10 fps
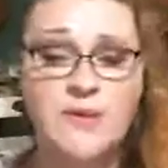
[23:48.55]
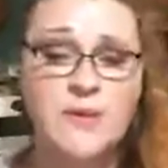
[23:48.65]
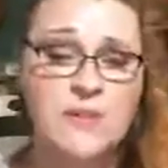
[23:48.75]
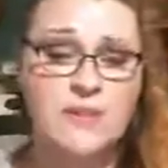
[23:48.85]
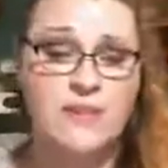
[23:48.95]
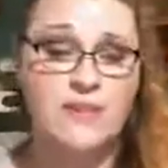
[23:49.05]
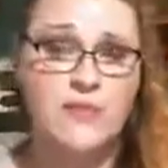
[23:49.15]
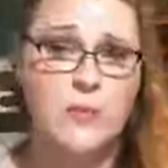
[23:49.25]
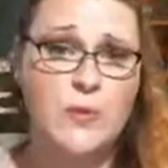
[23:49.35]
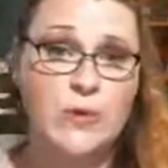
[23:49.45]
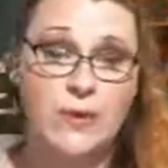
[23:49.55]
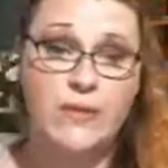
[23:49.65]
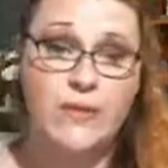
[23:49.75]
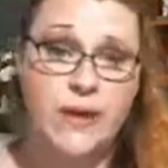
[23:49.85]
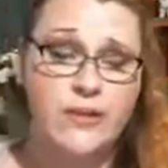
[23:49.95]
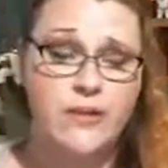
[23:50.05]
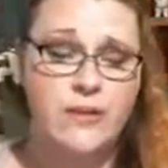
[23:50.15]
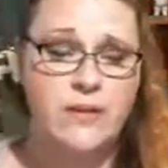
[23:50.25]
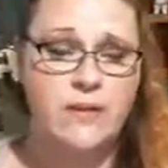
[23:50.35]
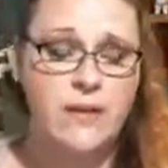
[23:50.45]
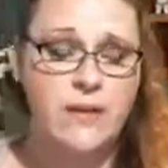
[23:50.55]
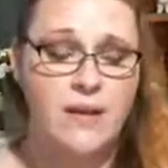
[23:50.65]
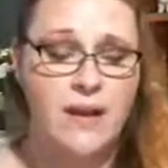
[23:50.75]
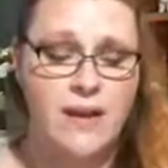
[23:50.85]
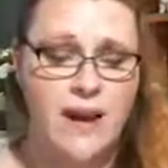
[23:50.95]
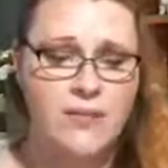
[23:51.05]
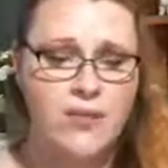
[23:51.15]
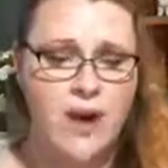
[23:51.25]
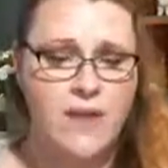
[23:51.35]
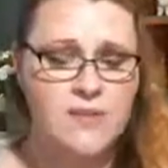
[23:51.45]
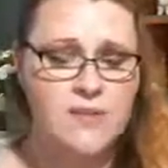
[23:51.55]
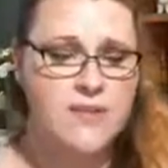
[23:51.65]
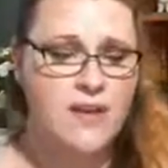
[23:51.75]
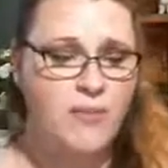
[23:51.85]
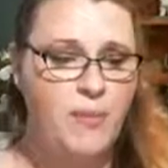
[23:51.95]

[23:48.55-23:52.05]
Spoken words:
especially in the first book, like Gregor and Ashcroft and stuff.